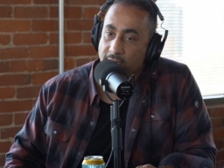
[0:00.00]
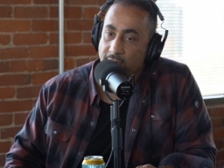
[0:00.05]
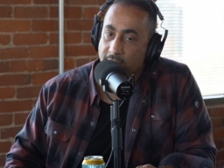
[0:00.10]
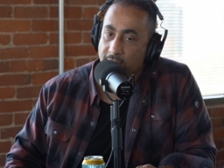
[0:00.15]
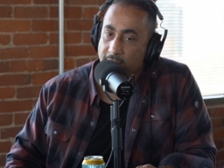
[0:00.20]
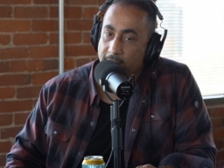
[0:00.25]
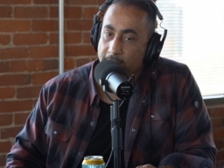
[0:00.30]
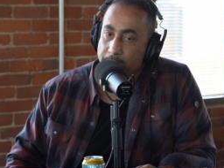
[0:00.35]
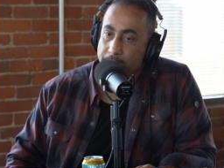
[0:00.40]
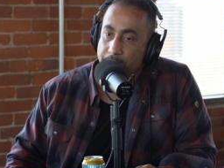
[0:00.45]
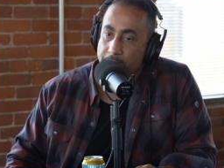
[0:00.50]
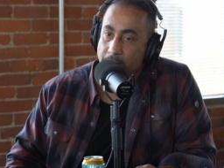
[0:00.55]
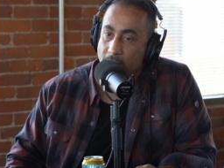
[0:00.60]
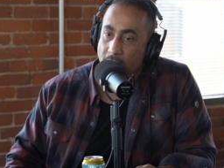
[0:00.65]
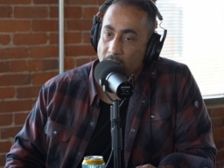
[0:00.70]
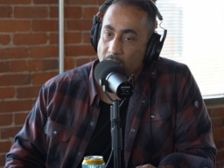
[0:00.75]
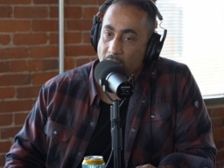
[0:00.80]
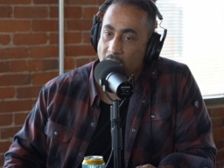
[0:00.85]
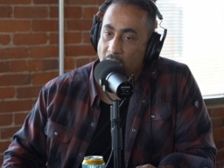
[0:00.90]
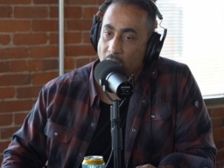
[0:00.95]

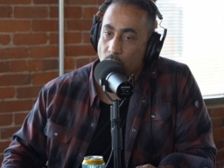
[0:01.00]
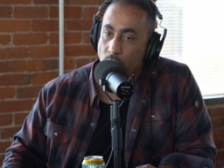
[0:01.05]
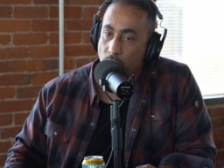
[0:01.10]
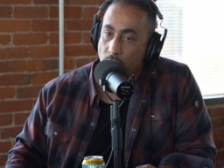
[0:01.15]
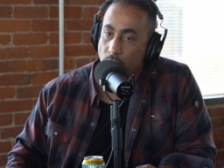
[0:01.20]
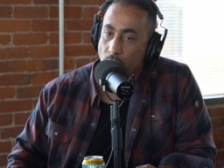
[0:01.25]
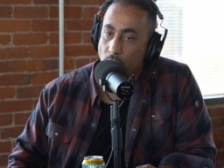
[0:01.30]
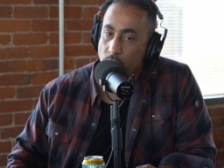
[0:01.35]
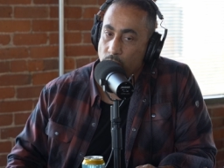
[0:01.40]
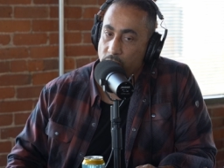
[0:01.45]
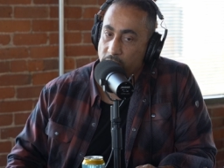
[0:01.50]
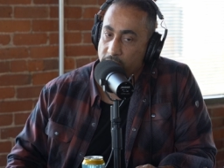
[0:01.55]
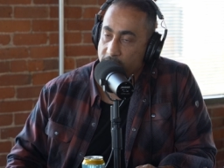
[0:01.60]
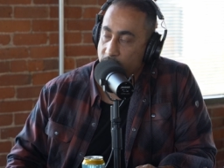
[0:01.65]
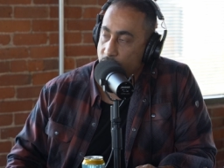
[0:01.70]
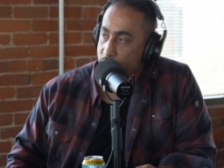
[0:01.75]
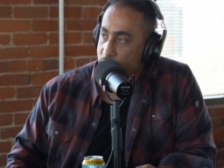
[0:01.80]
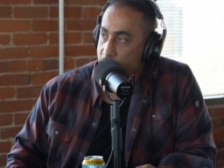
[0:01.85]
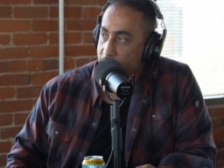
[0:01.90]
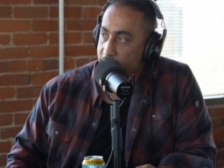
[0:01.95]
how lonely
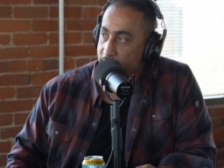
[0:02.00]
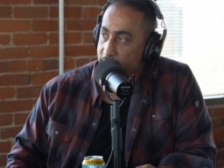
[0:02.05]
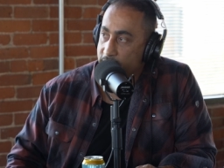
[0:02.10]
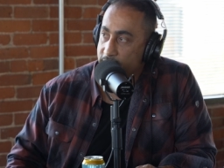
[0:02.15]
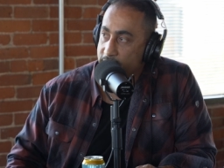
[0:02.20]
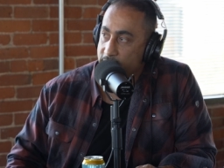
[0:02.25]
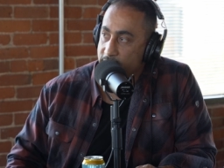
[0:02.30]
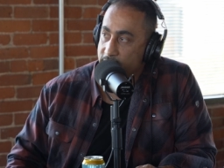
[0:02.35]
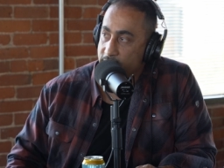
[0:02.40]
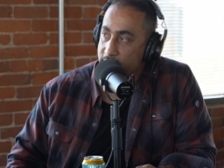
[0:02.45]
it would be.